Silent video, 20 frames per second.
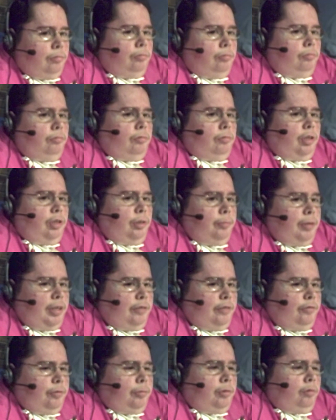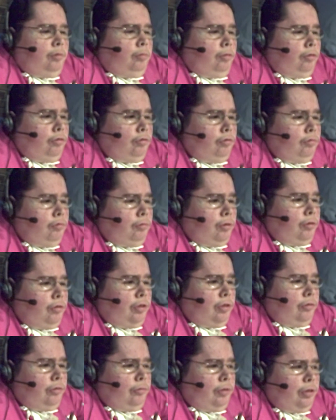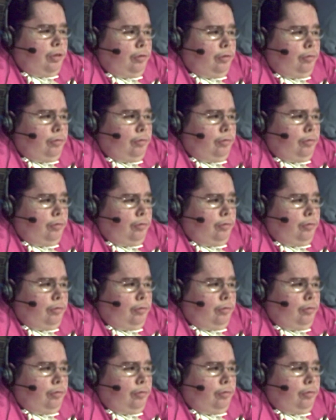We come back from commercial. Del Rio